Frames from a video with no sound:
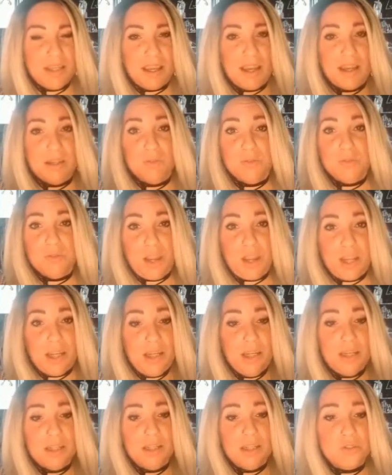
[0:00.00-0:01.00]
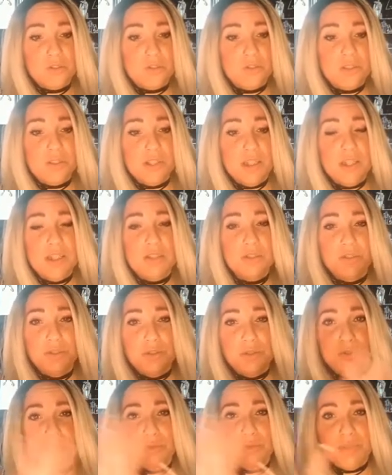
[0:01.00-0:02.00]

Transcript: kind of funny and interesting to